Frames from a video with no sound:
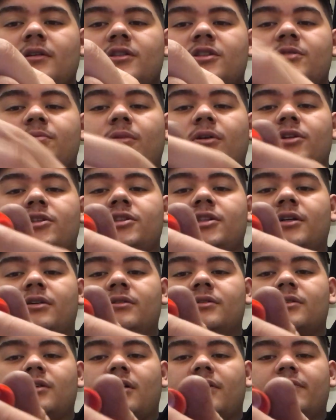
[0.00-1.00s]
Smart
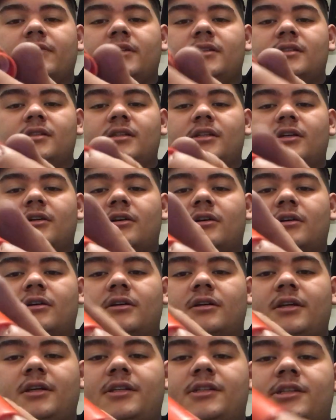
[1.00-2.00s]
shells obviously
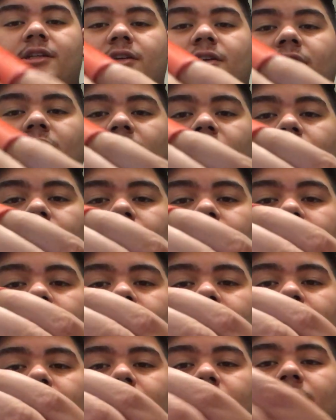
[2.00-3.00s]
are easier to load.
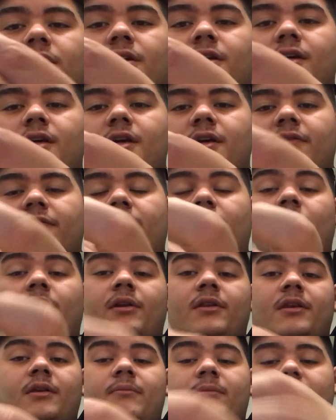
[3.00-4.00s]
If you know
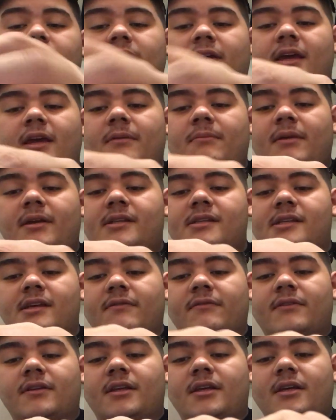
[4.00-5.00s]
anything about the
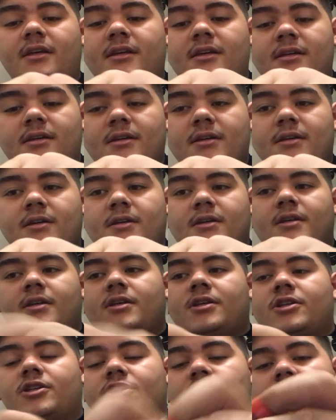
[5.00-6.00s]
cam870
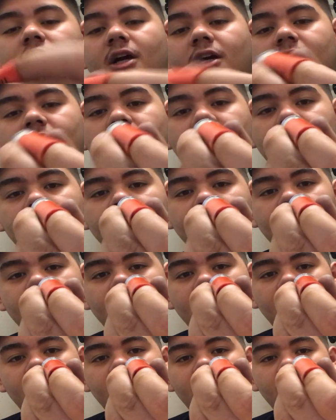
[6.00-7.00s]
shotguns,
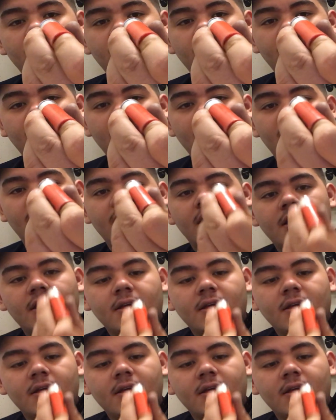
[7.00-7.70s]
then you know that